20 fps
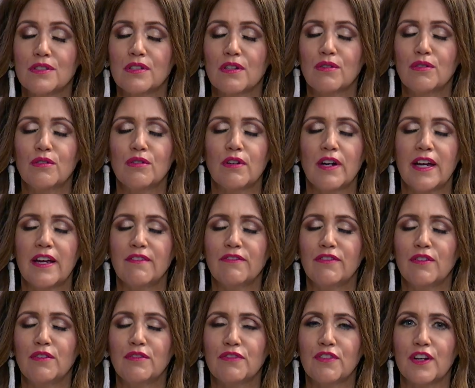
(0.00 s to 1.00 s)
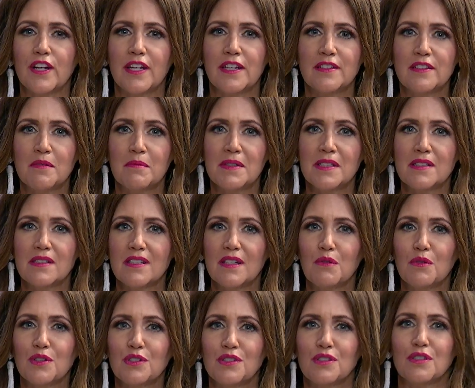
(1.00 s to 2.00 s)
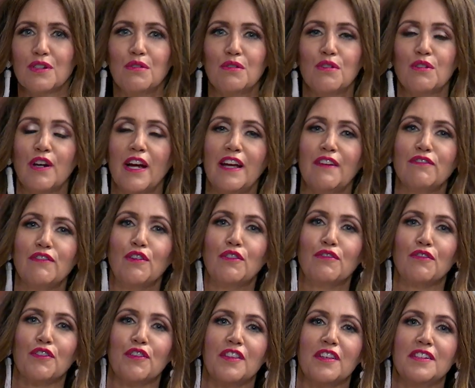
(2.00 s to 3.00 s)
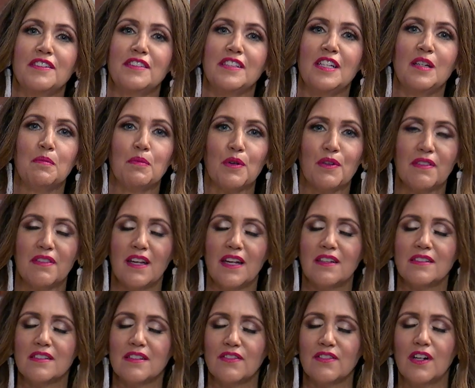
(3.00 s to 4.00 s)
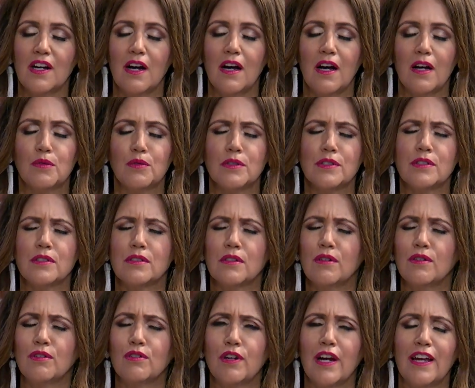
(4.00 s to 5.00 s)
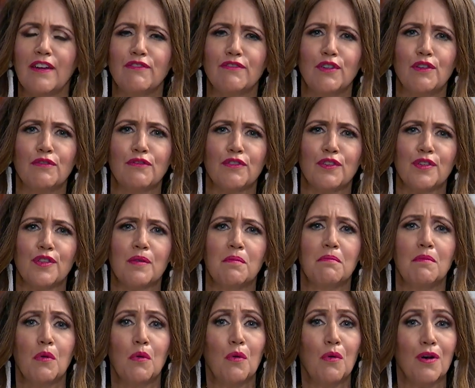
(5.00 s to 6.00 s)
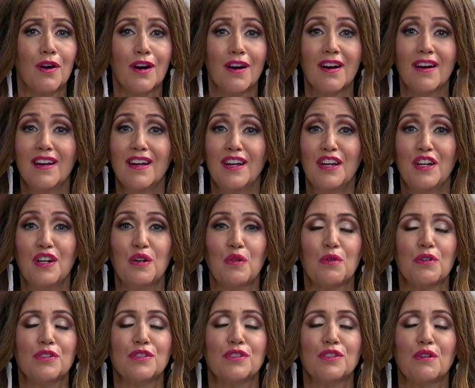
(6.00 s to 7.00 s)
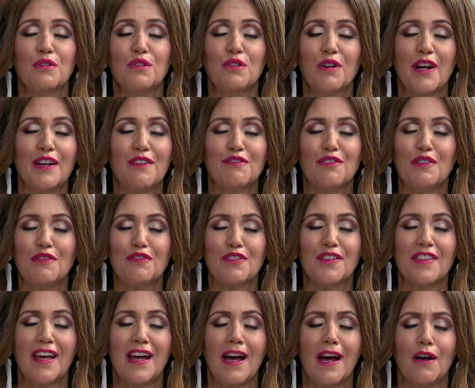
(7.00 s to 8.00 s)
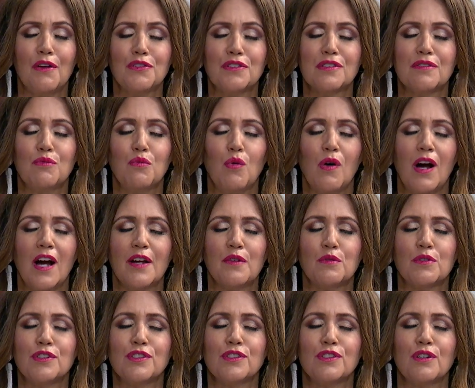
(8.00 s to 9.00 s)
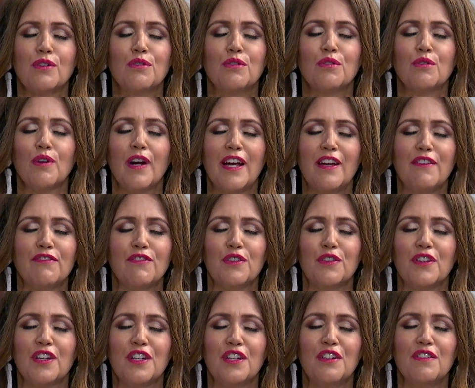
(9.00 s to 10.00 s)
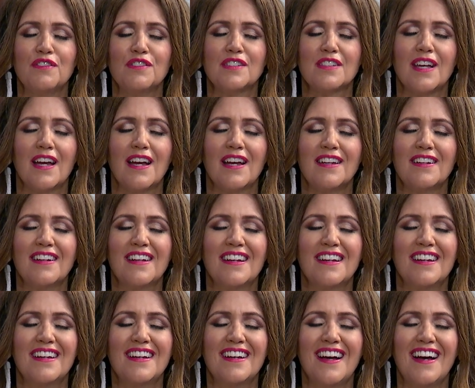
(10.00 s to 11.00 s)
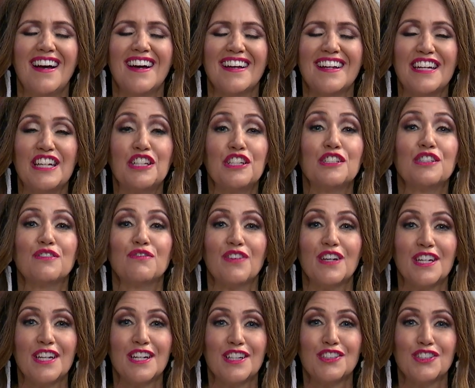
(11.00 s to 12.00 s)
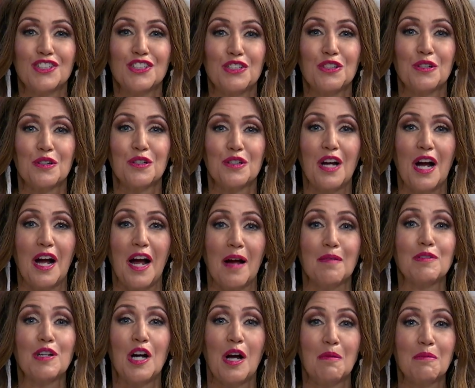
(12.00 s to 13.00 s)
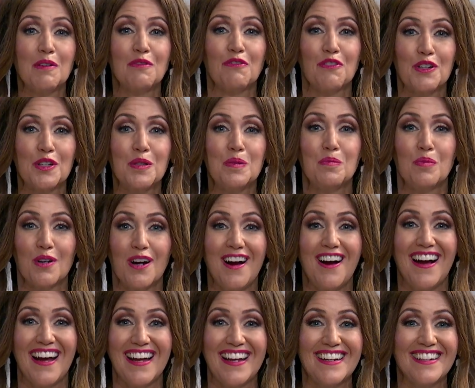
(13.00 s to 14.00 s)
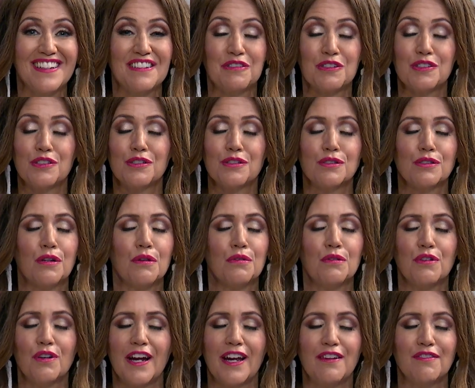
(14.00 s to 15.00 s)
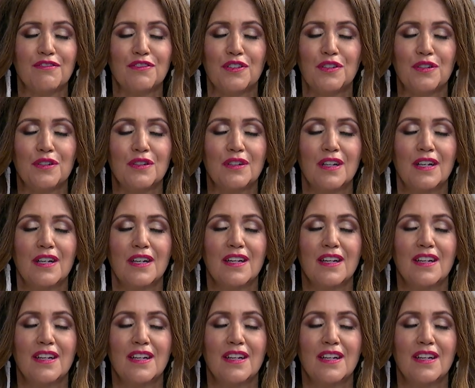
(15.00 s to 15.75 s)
so grateful for intimacy. We're so Thank grateful you, for the deeper things of God. We're so grateful for the more. We're so grateful for the house of wine. We're so grateful that you've said, uh, it is finished. You're, I'm coming for you, bride. We're so grateful.